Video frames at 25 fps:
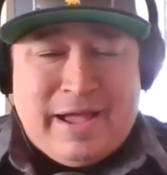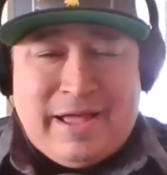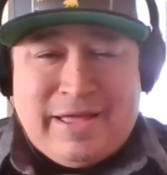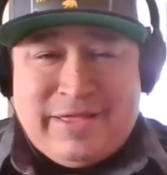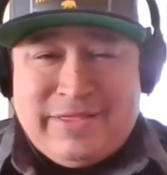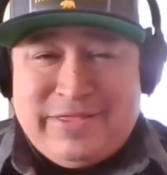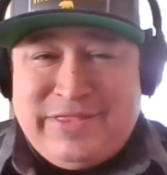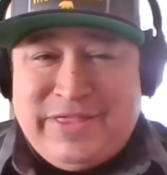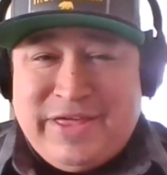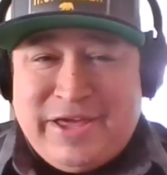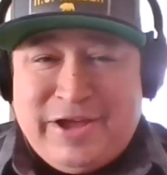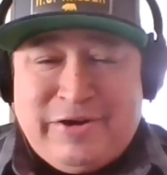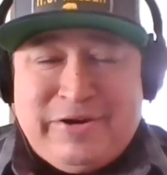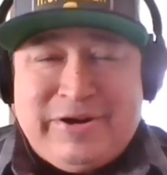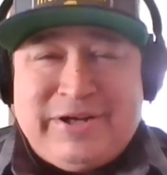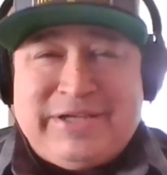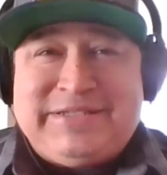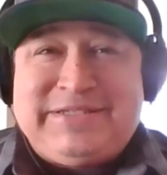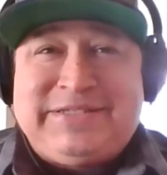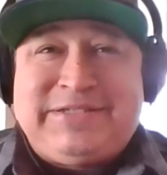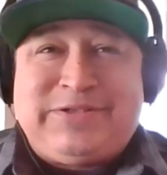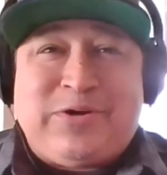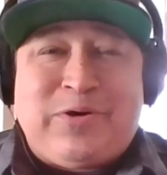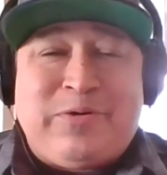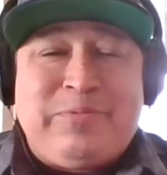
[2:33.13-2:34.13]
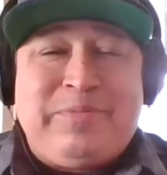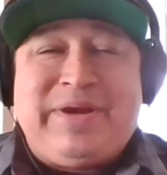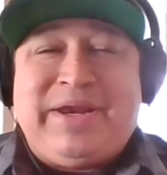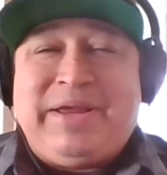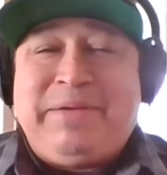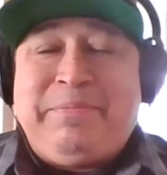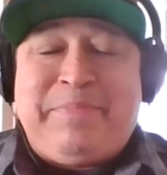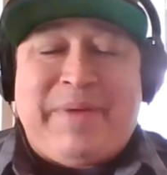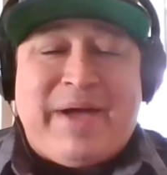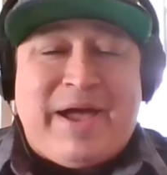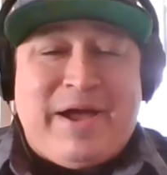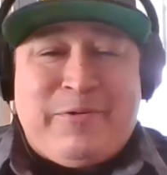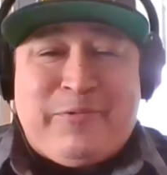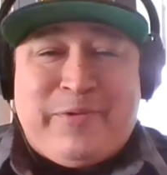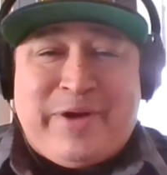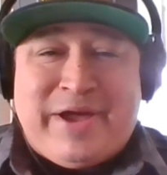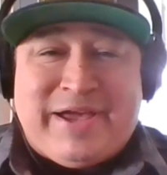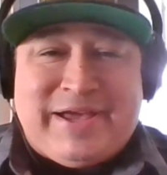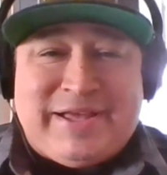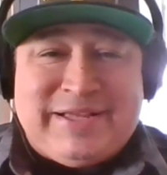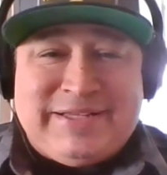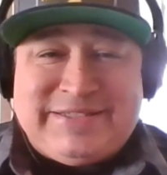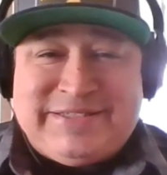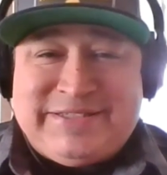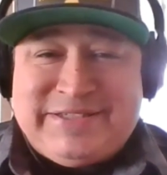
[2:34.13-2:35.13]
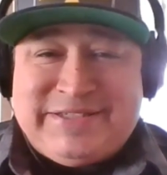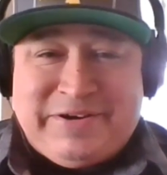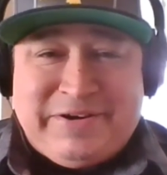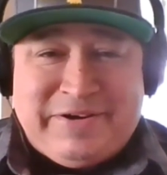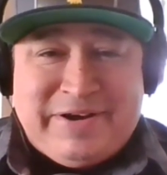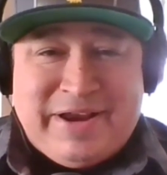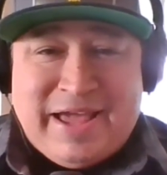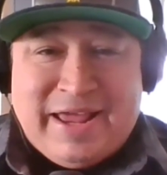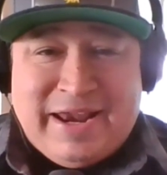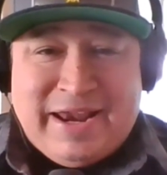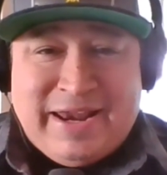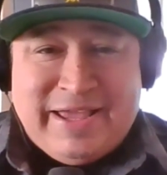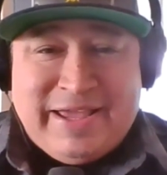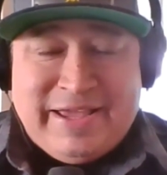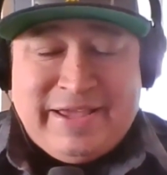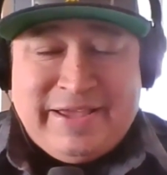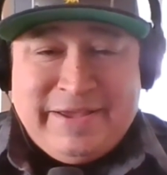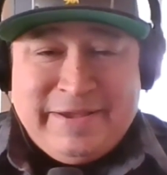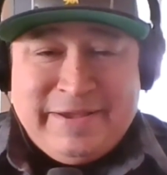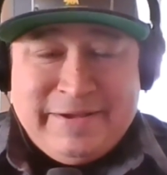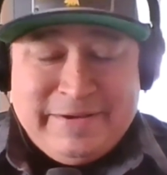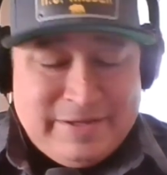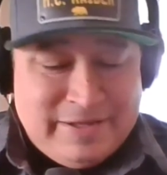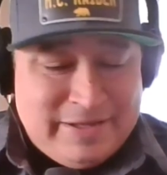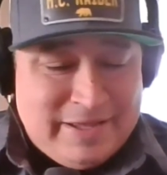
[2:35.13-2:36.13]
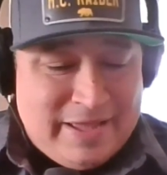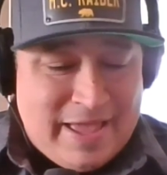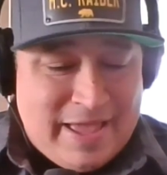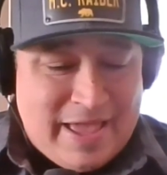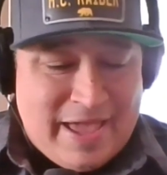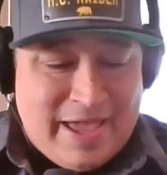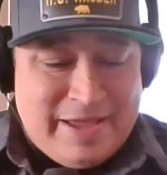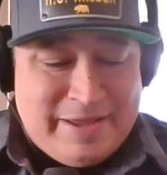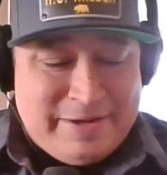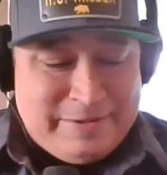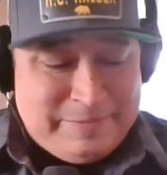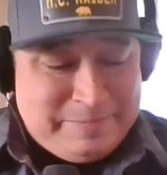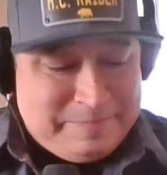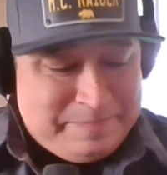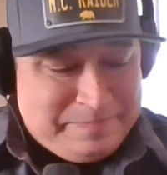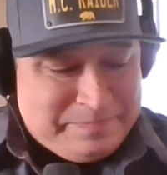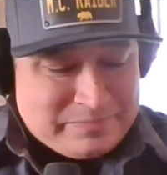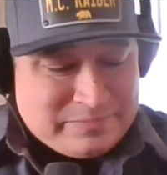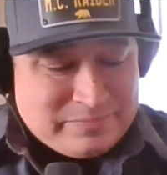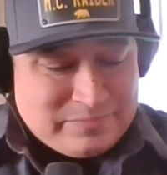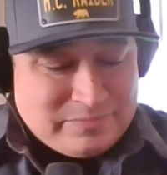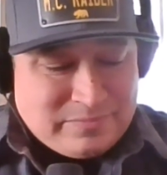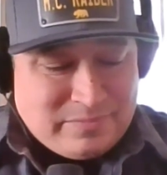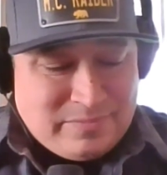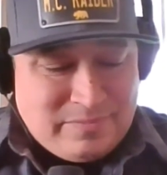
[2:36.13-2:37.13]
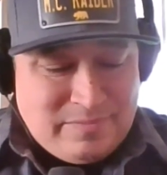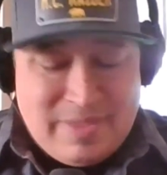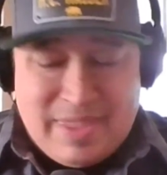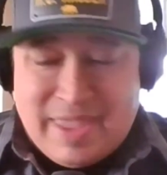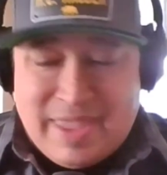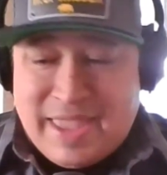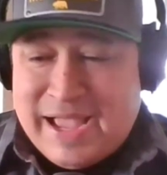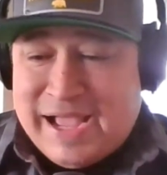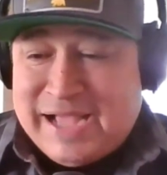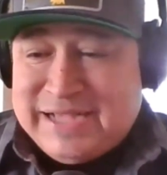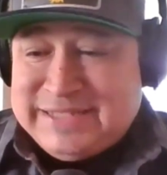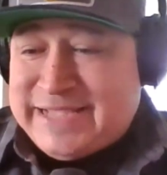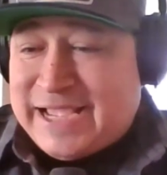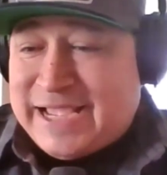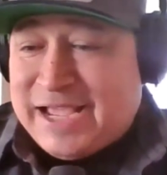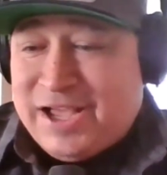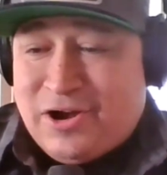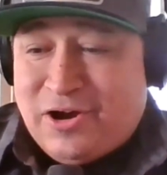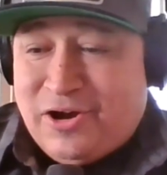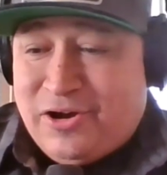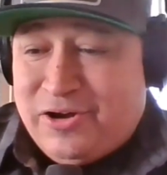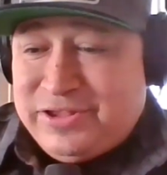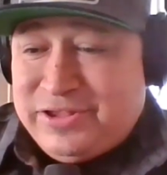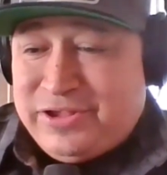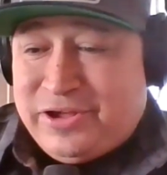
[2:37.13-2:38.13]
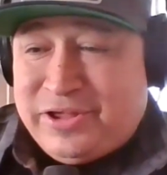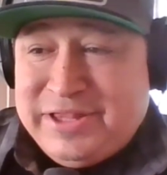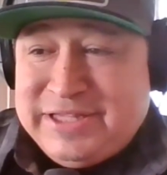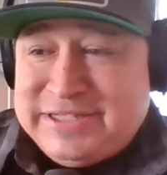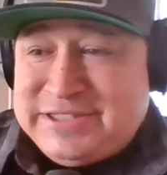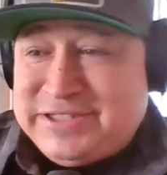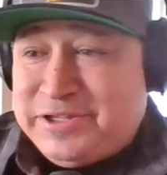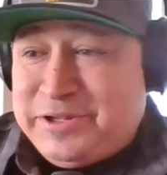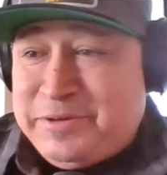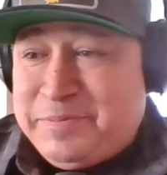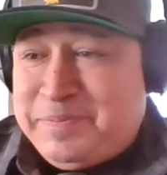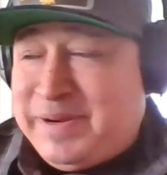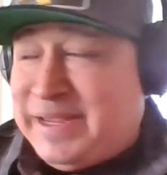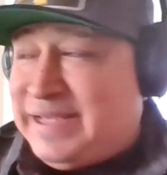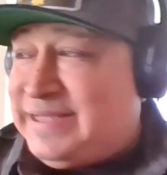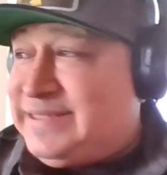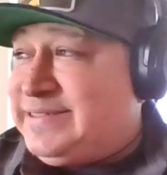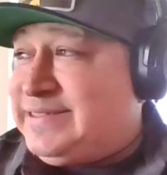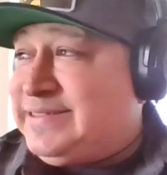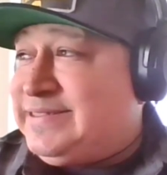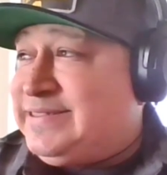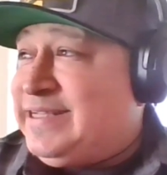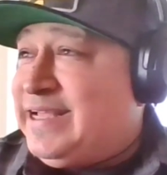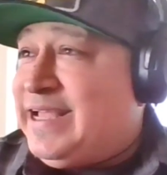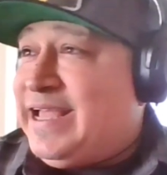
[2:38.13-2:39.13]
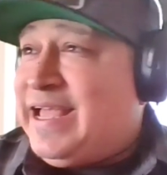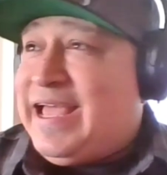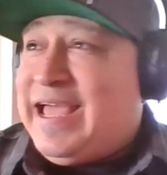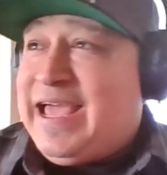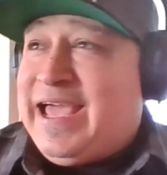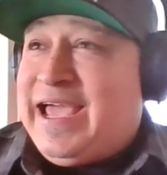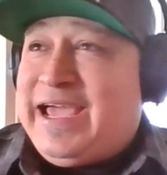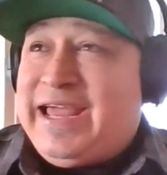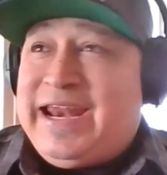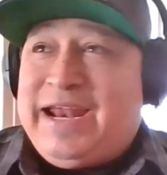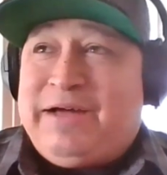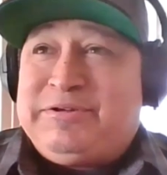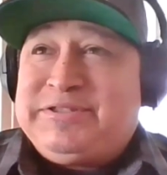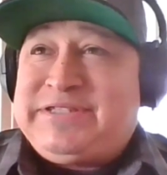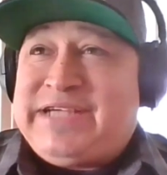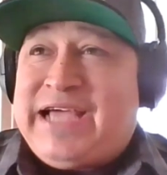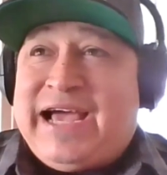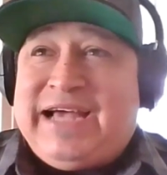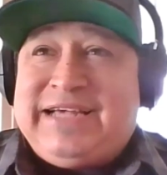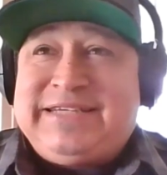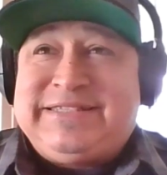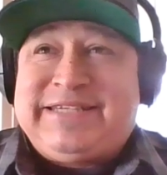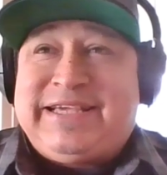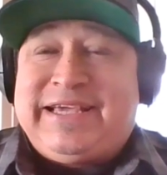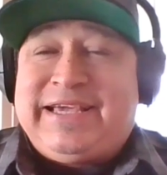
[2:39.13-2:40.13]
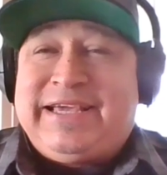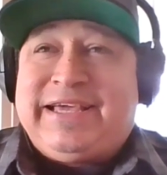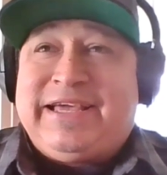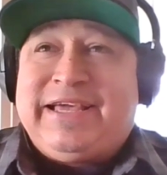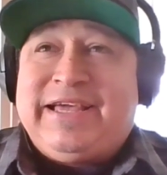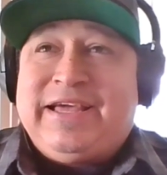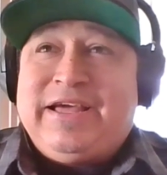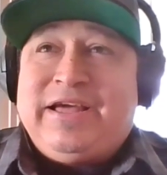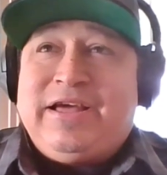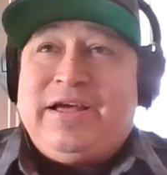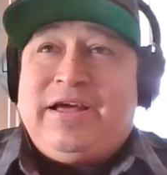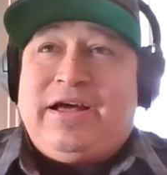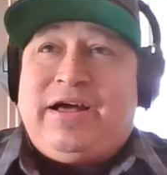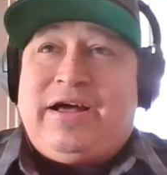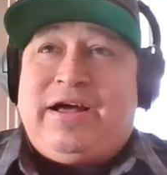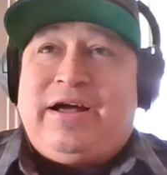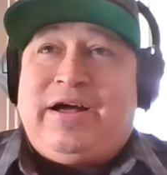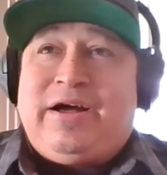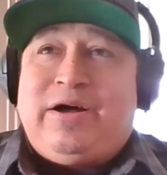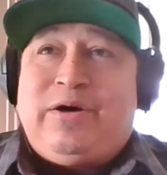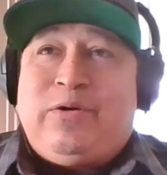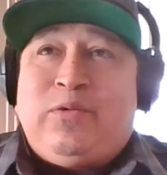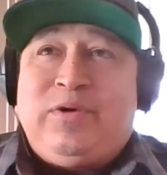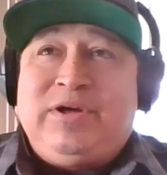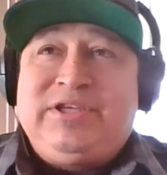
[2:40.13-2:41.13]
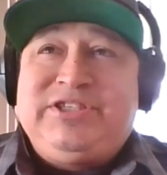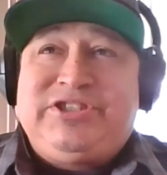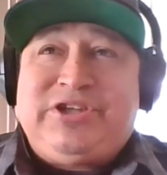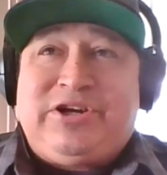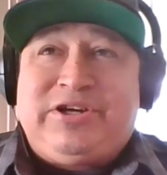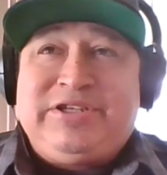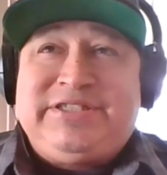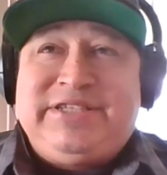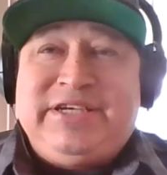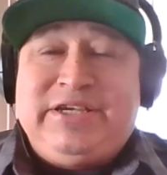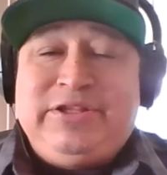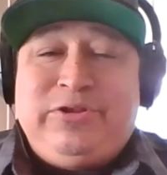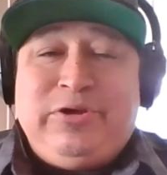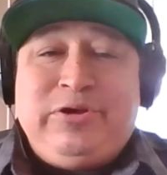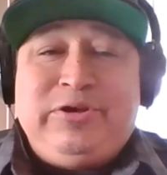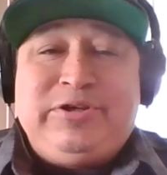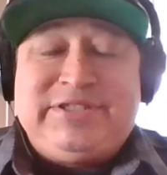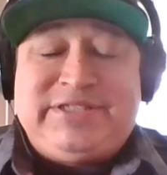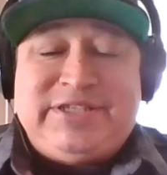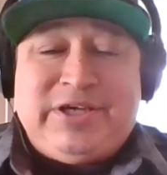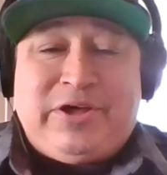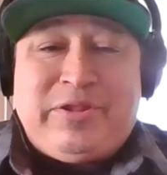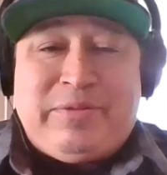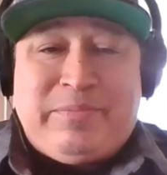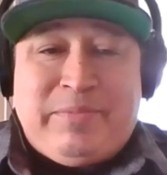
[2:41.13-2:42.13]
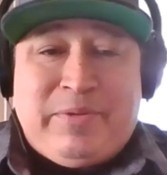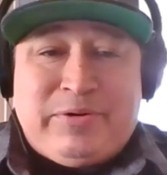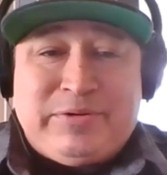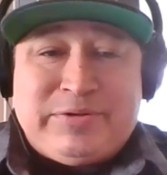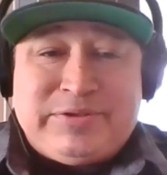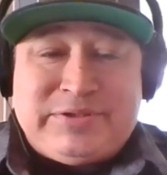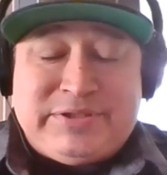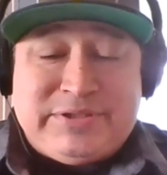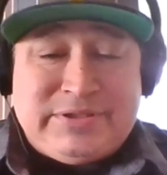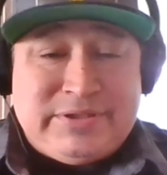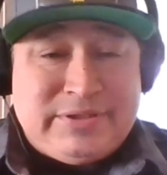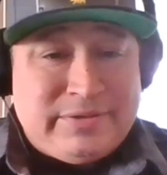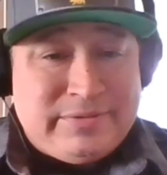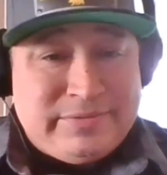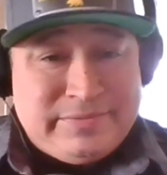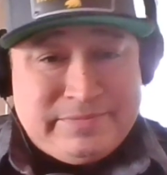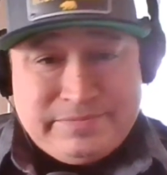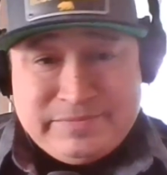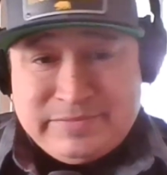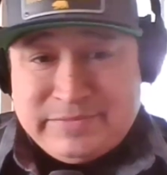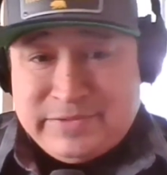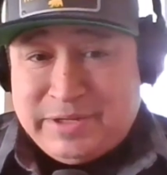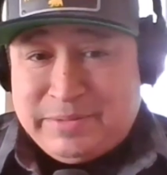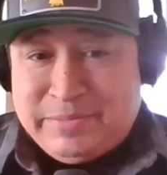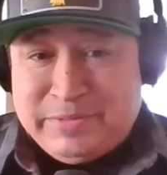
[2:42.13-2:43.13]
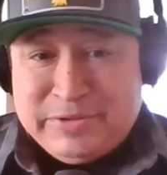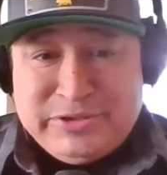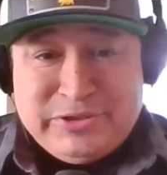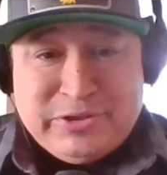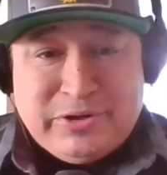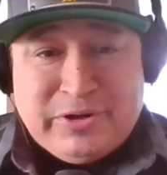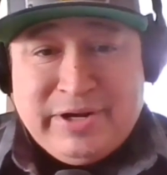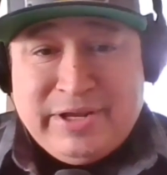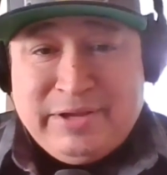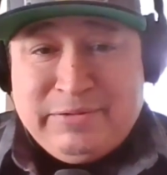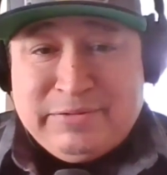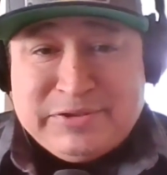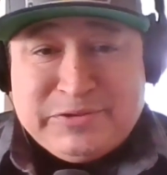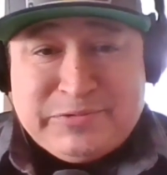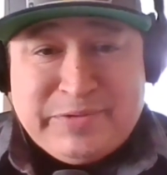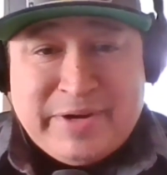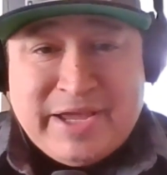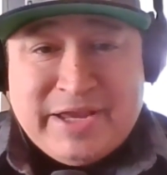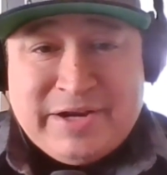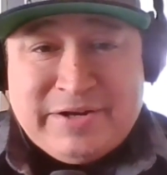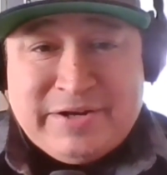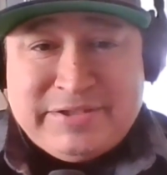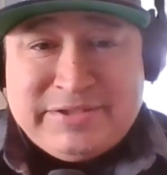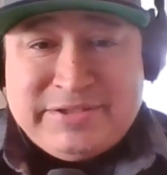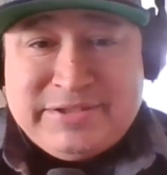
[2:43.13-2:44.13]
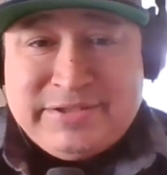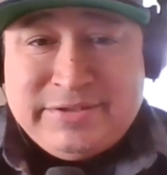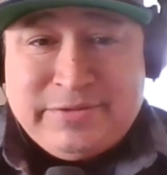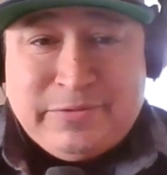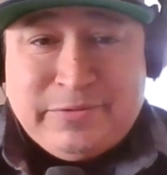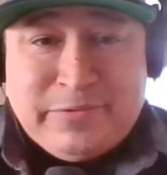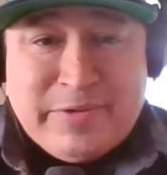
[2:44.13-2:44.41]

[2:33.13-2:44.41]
there is so many bandwagons here in LA, and as I called all these other places and I was asking, what jersey do you sell the most? The majority was Raiders.